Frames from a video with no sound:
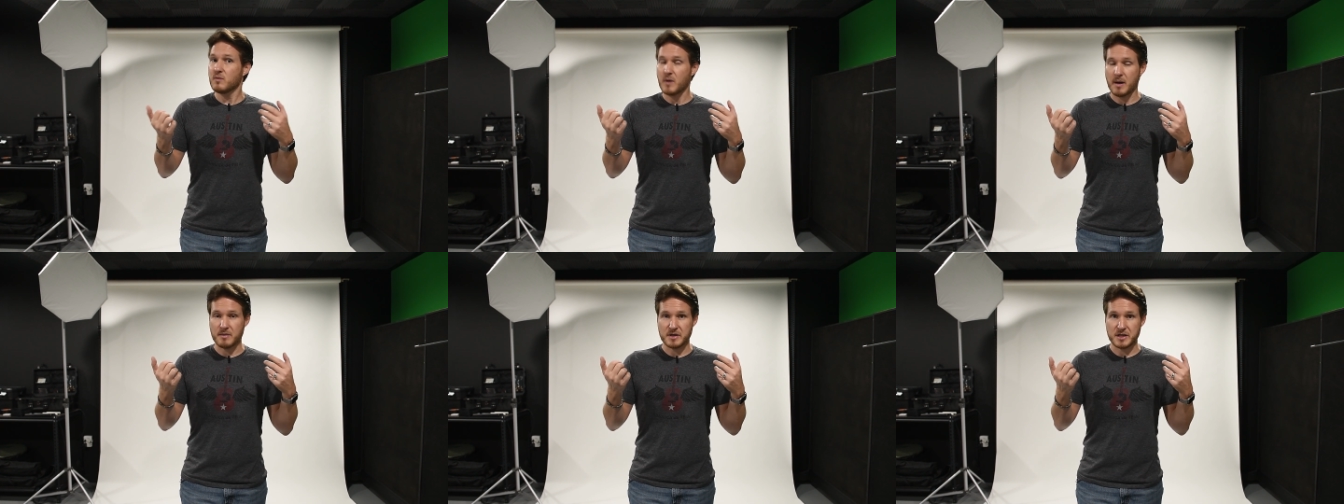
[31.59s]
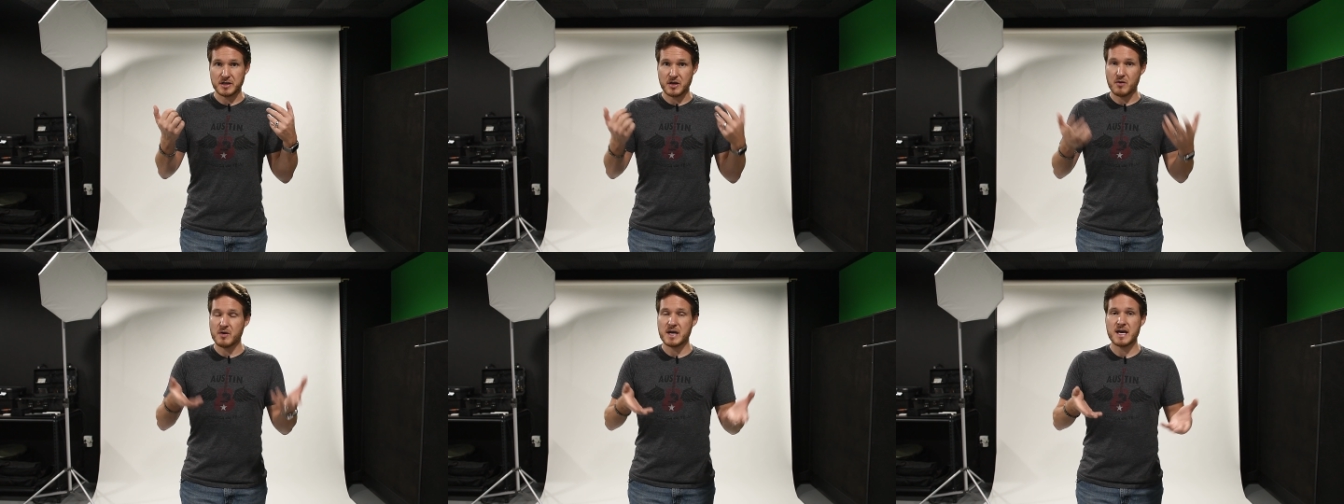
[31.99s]
I'm going to
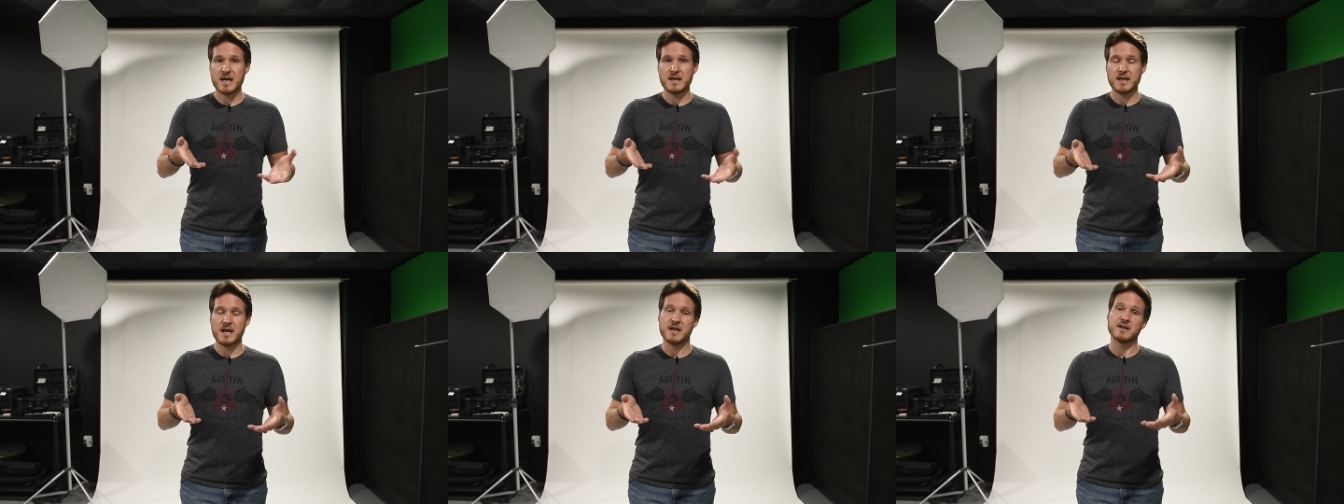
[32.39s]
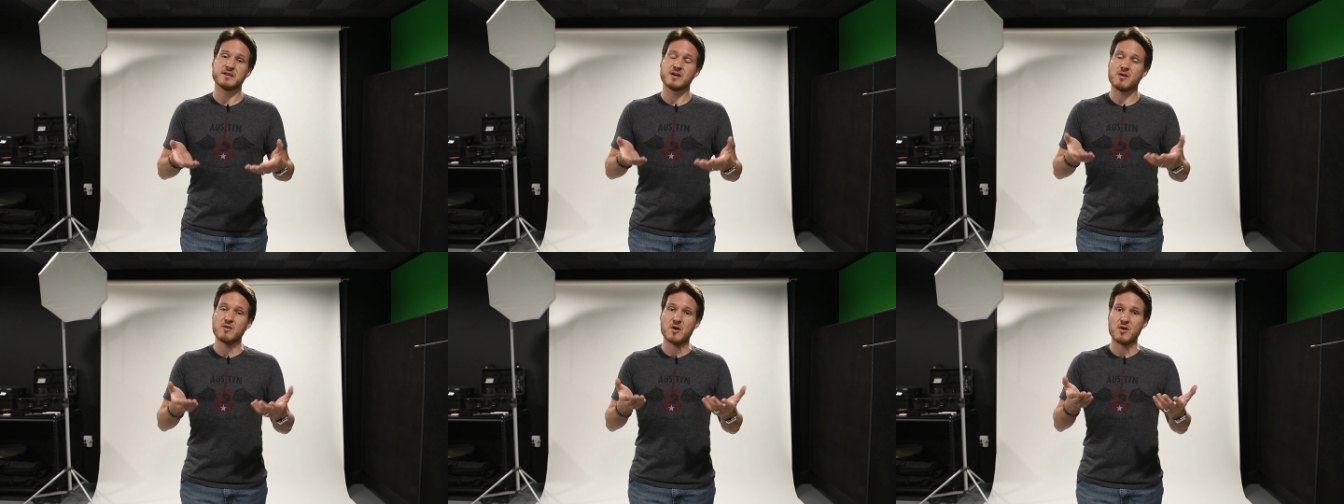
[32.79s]
go ahead and
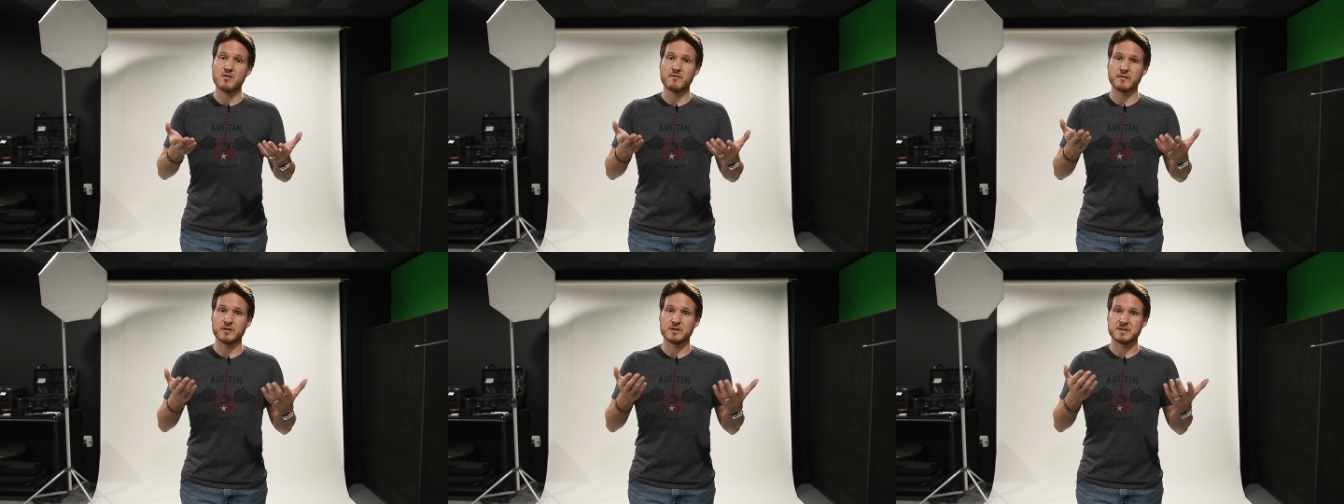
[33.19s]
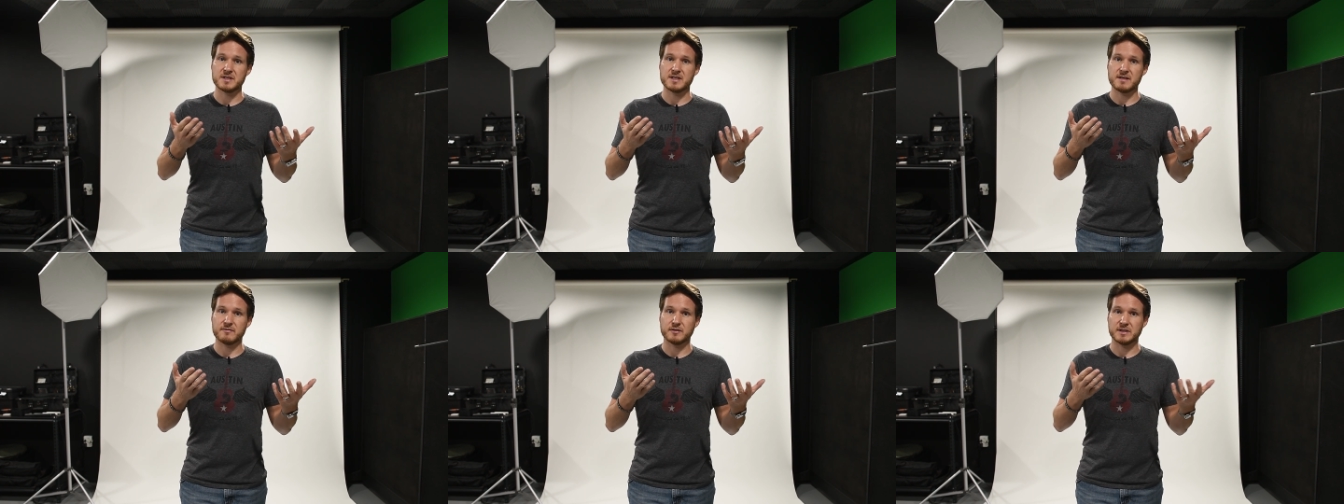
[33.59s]
go over the
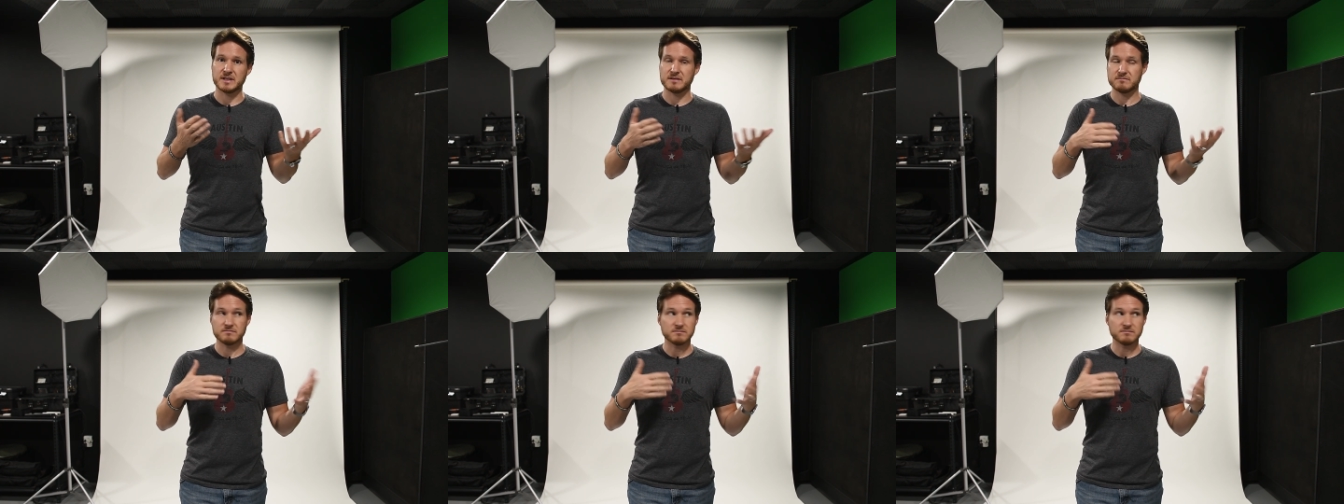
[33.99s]
different,